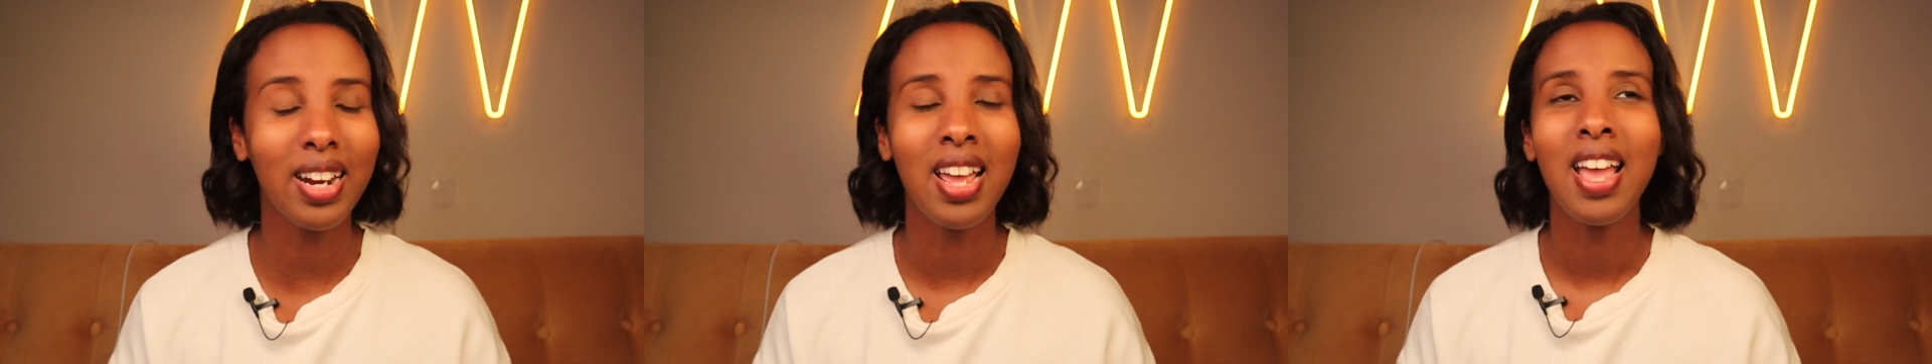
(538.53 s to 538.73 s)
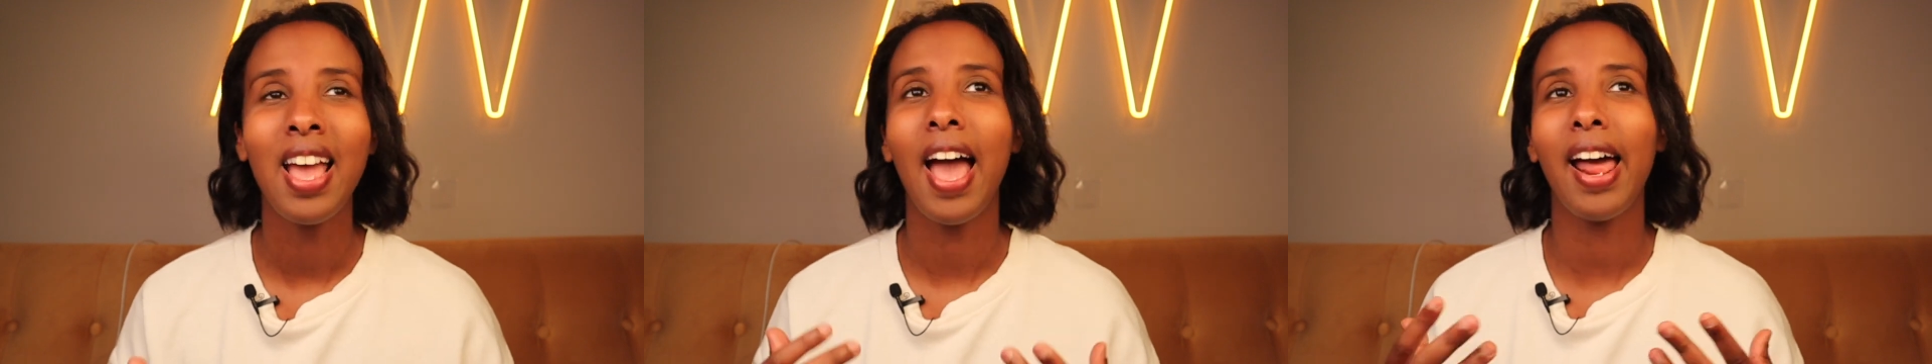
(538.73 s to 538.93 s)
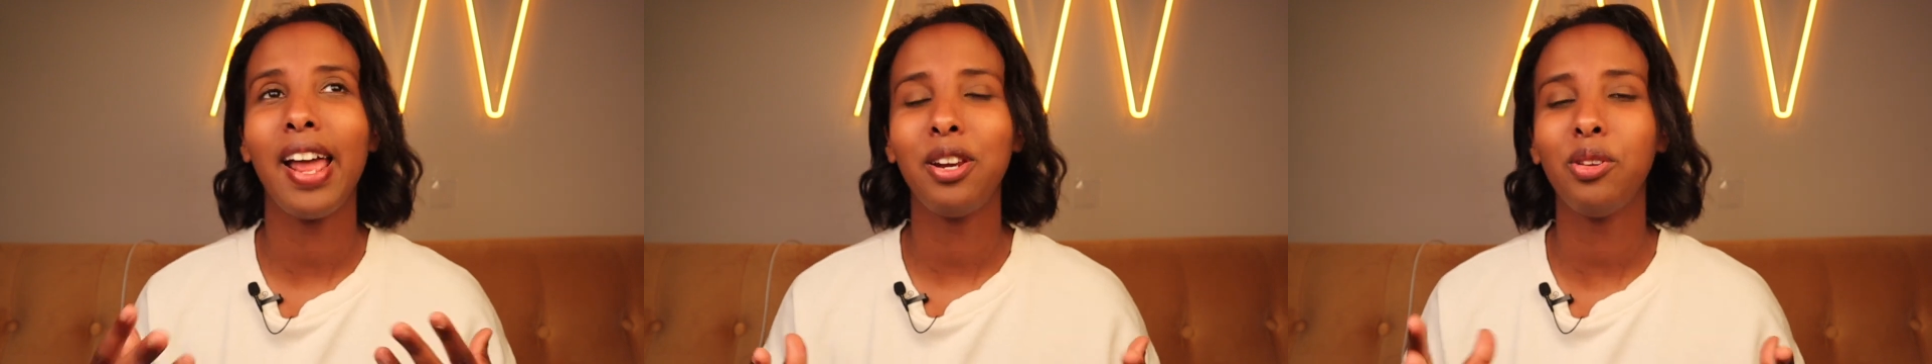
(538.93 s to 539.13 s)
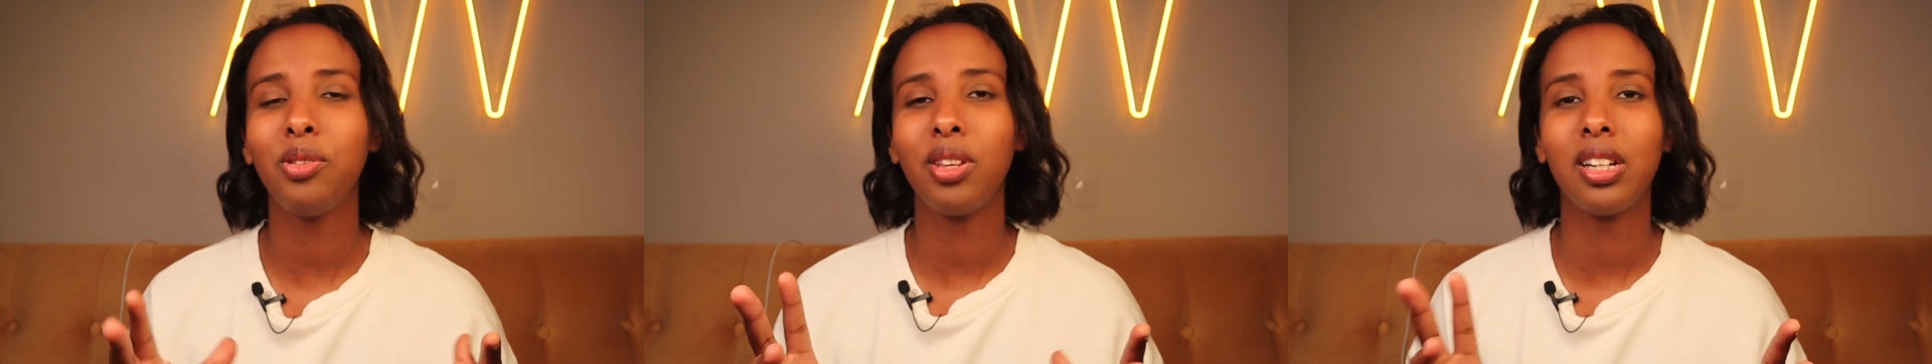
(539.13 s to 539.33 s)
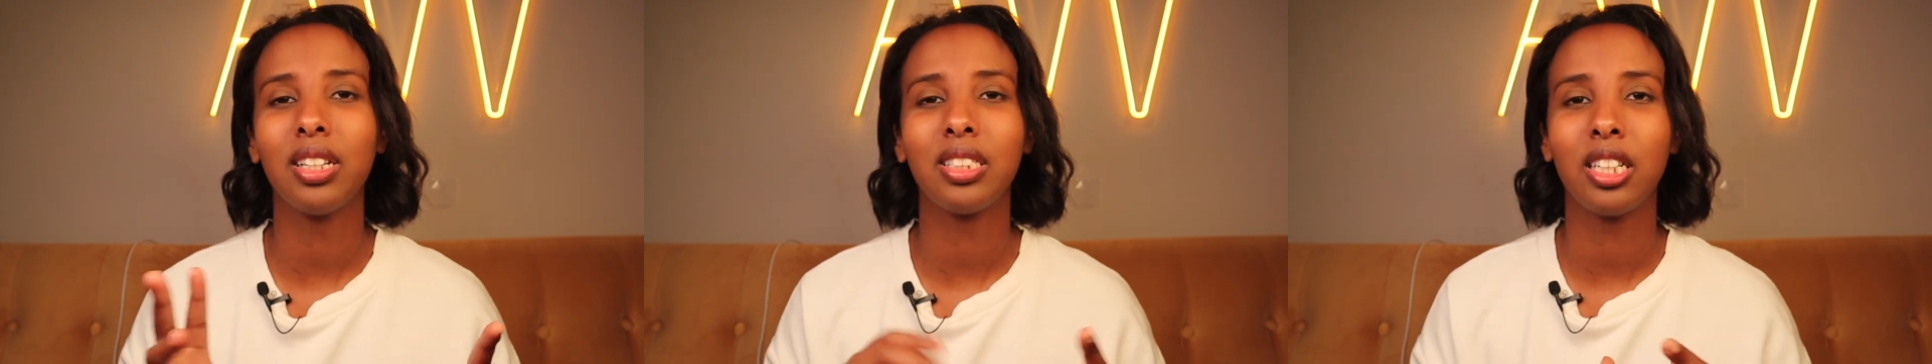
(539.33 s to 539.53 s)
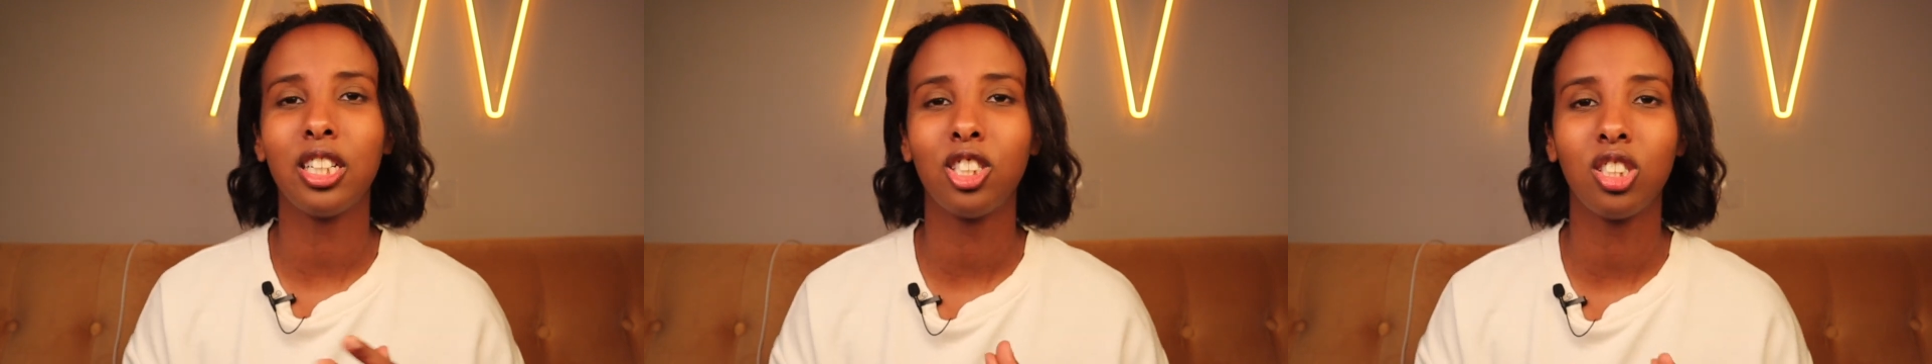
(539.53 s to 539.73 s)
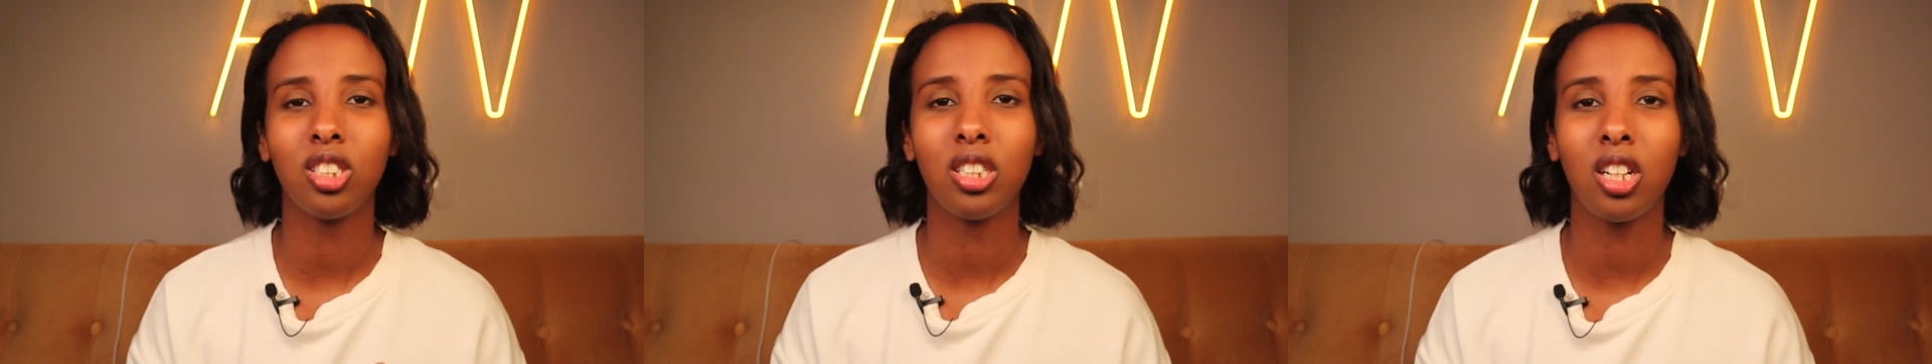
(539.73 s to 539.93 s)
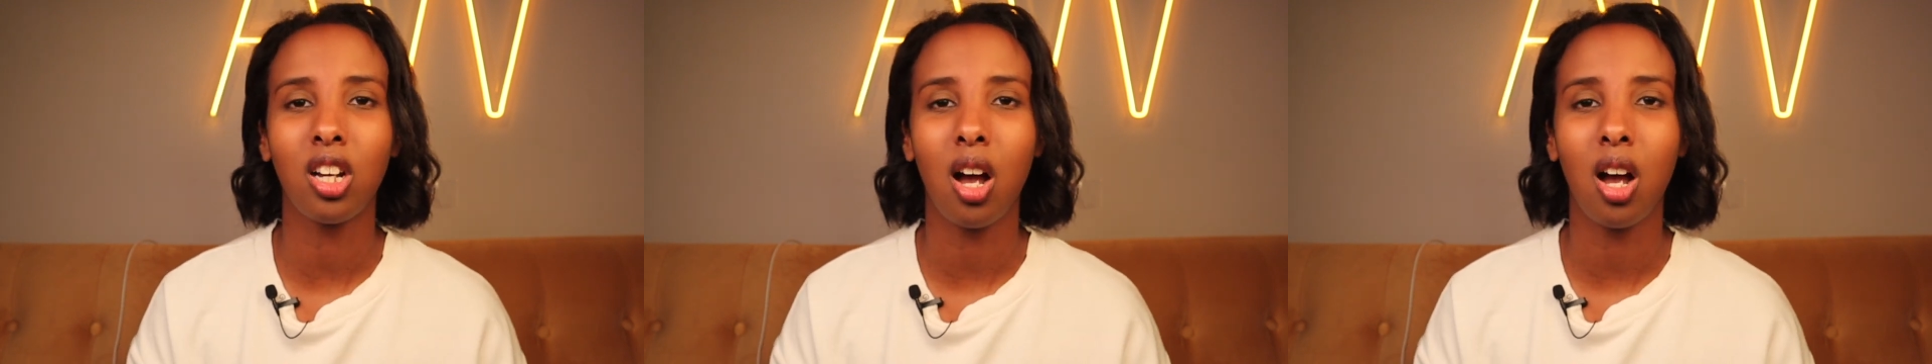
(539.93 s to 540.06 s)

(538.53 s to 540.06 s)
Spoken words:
And I do think it's an interesting